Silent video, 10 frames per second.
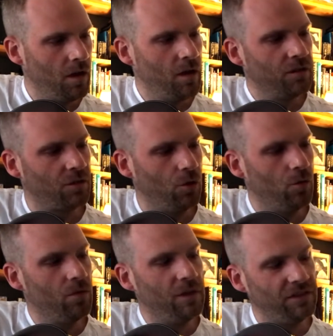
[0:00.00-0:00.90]
So
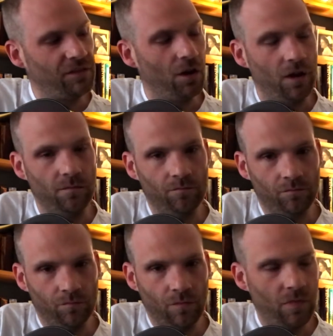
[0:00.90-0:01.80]
this
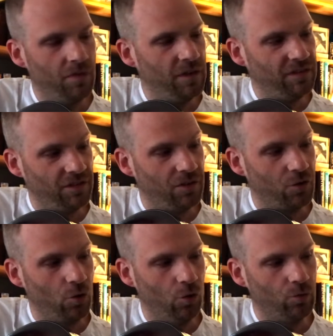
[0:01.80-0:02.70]
time, this is the
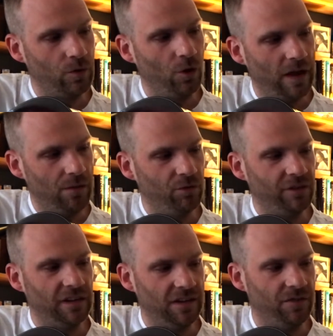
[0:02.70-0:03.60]
chord, we're not able to
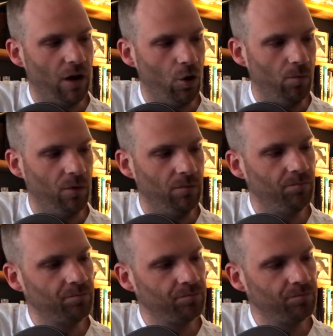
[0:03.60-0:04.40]
leave that open.